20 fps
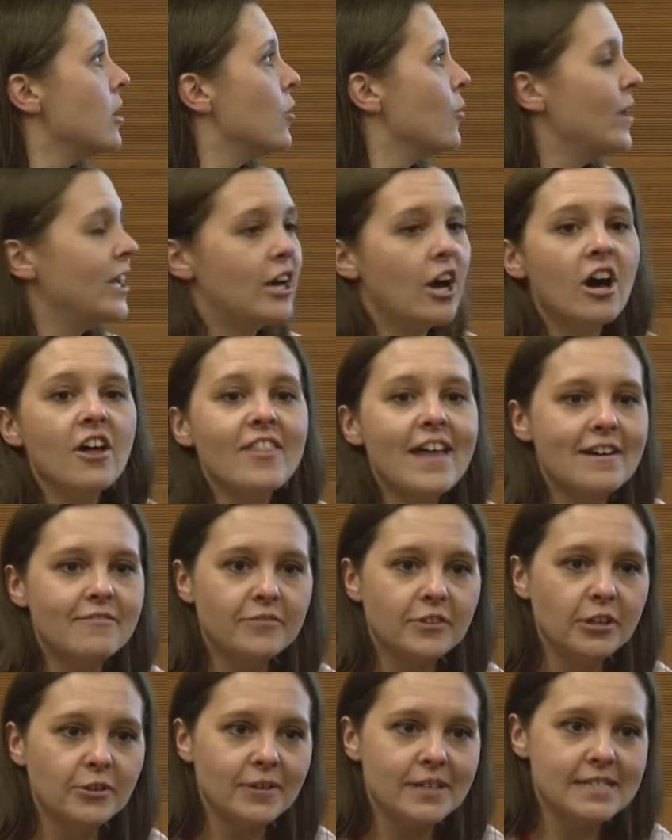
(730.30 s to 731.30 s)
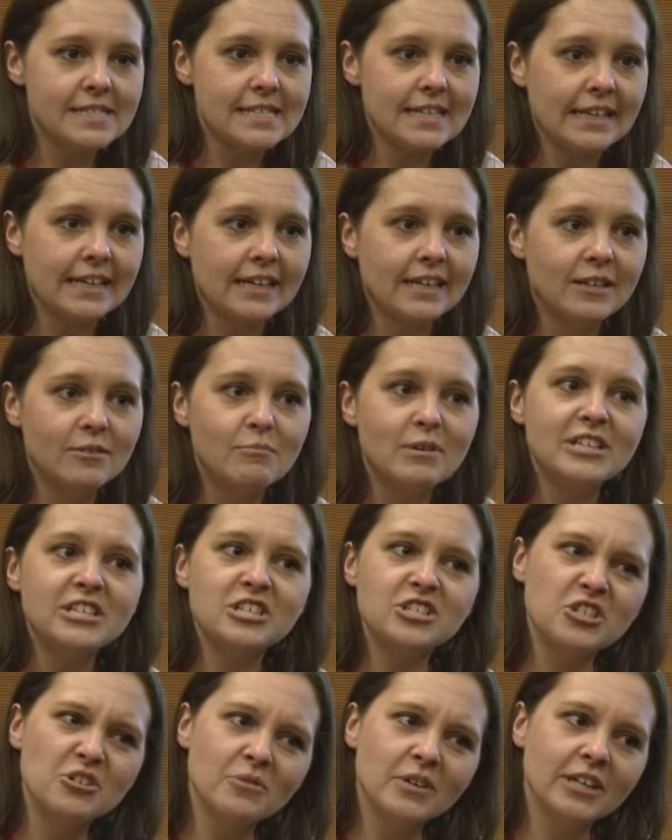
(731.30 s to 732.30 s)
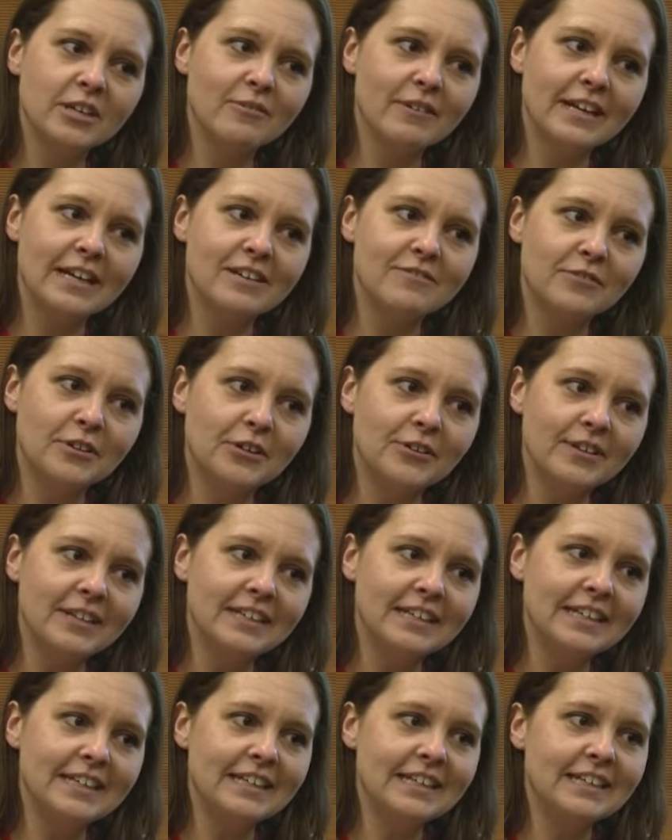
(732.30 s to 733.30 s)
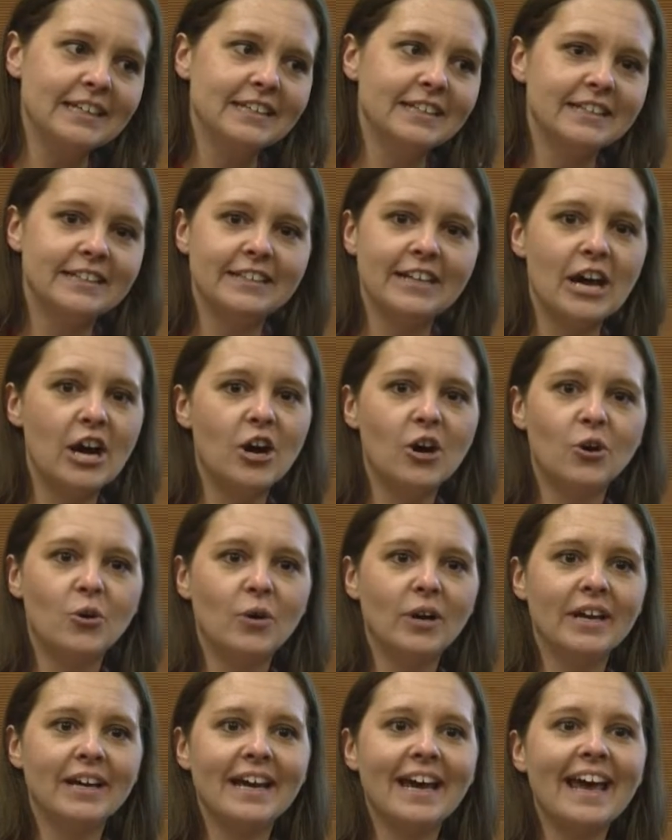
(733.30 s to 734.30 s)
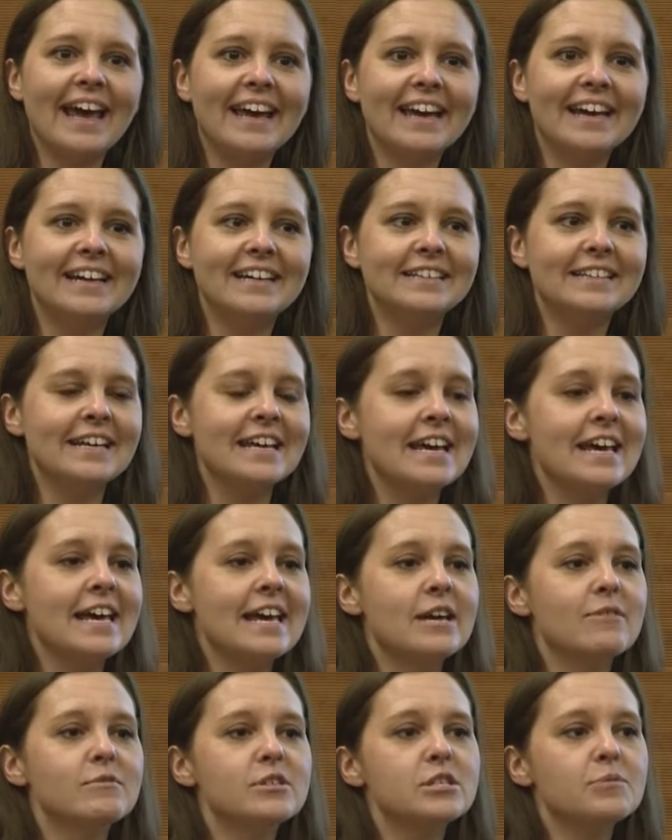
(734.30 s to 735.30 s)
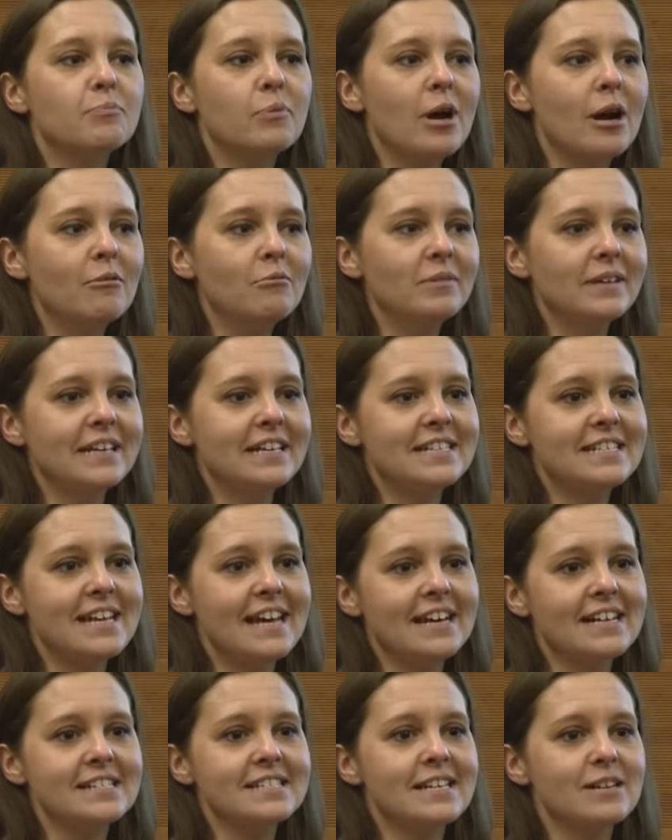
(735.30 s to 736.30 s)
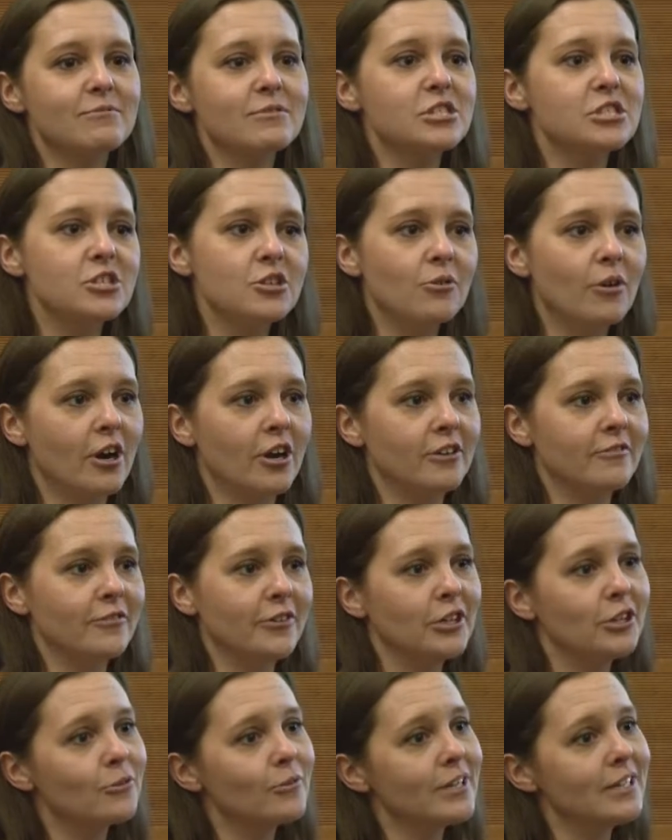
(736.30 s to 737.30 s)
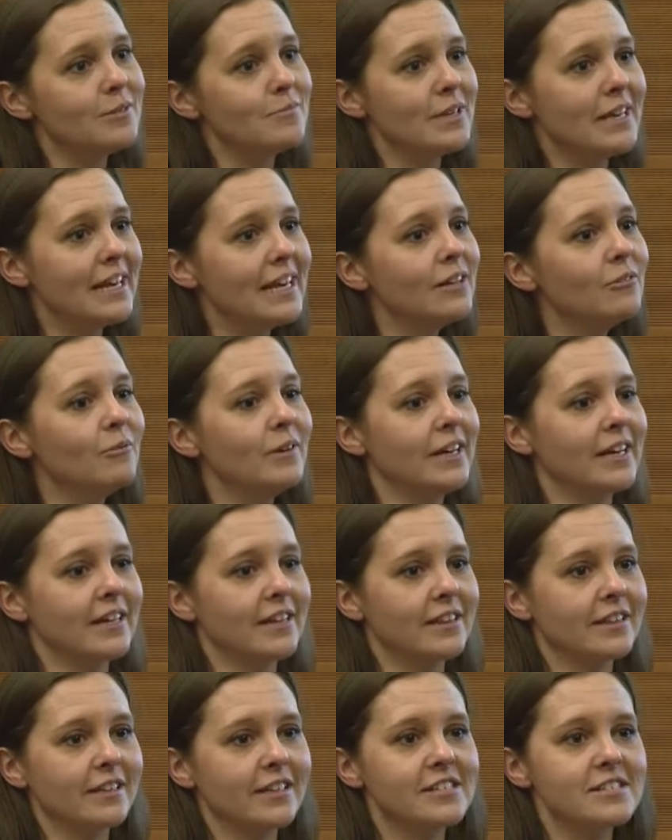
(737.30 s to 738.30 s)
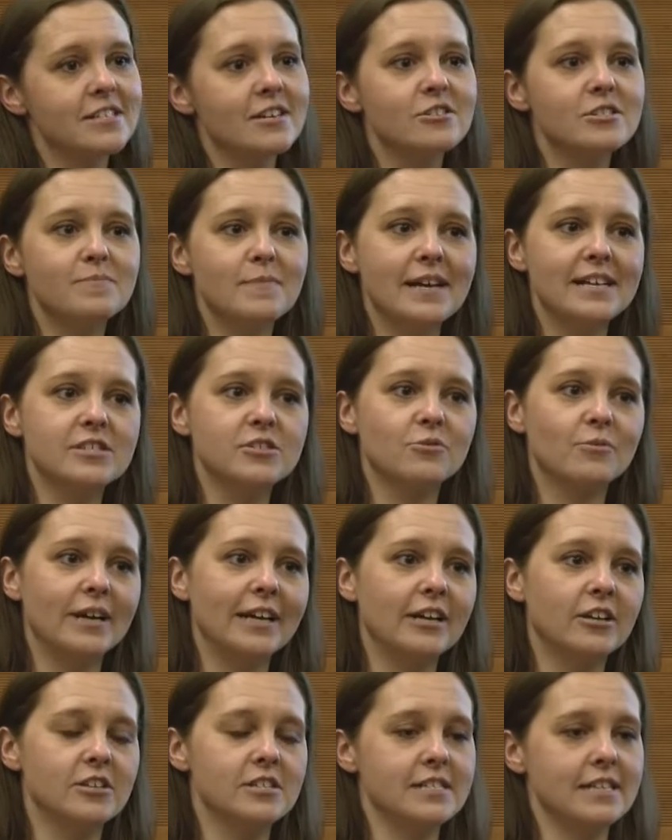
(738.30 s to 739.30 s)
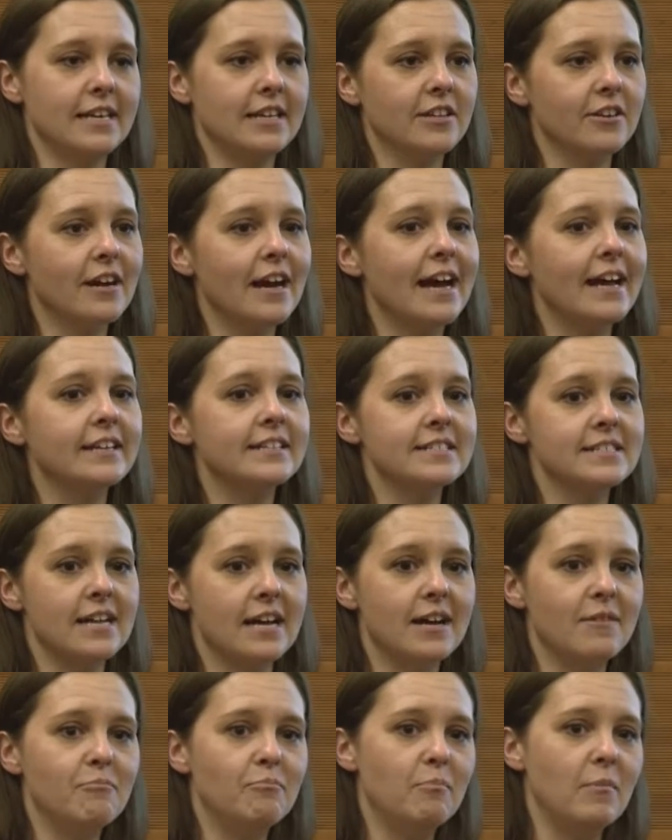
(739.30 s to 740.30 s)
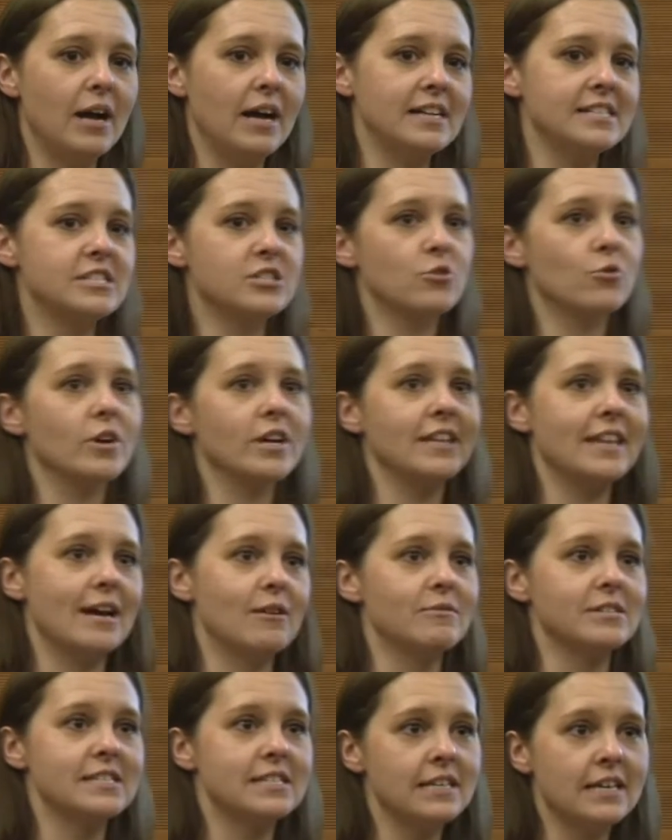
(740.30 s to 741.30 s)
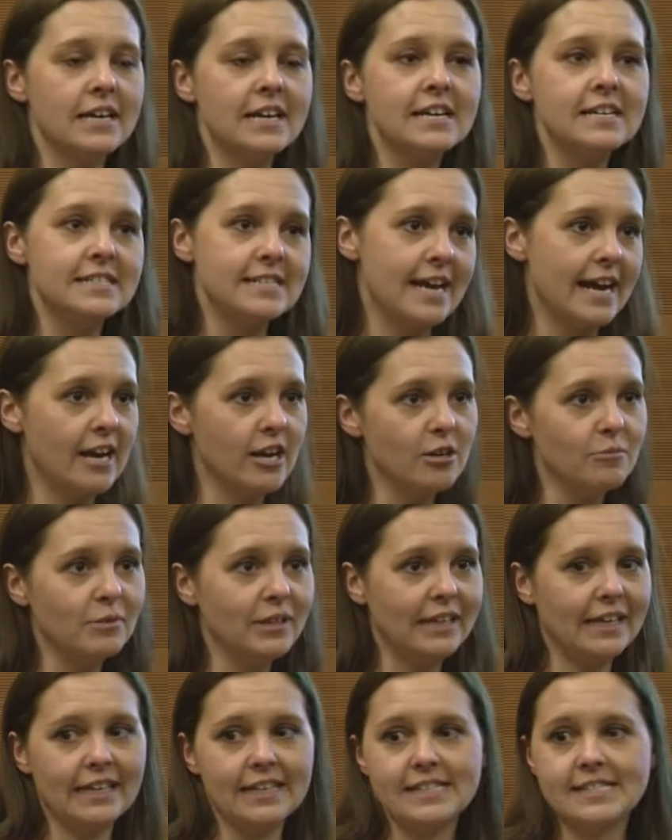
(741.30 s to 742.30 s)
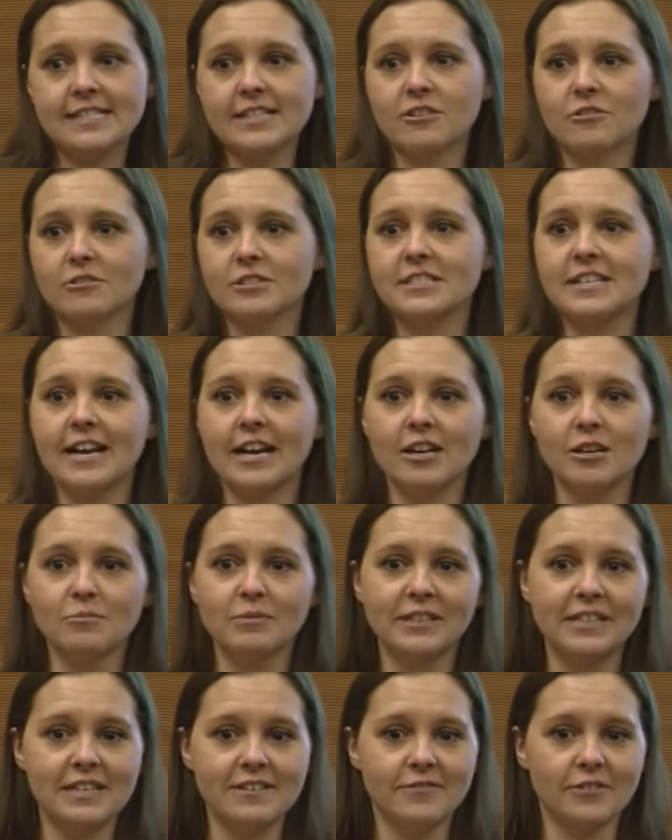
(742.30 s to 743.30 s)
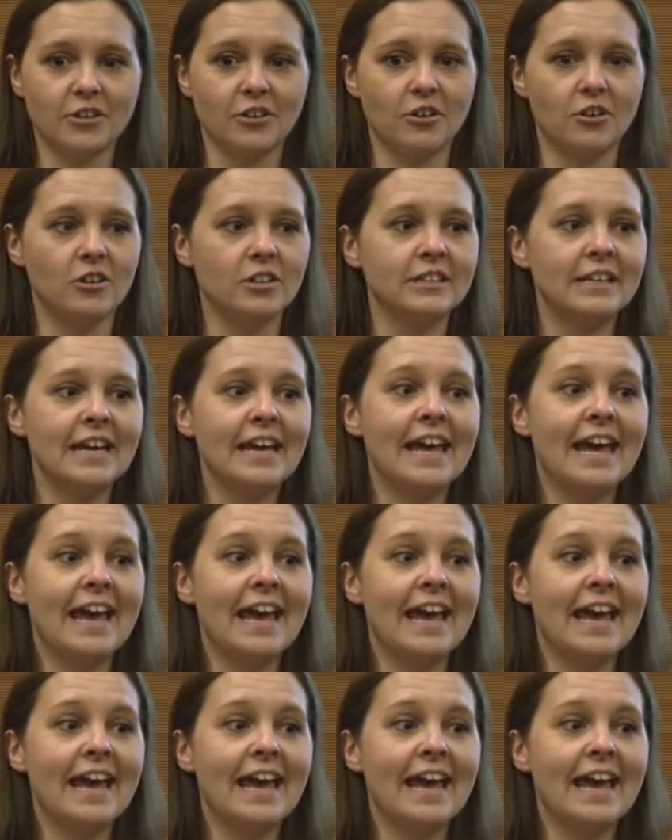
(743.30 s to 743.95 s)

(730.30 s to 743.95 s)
We call that fluency, but did you really read it fluently? No. And it was probably a text that was too hard for you to read to begin with because those Basal readers either had a, a, story that was terribly easy or terribly difficult.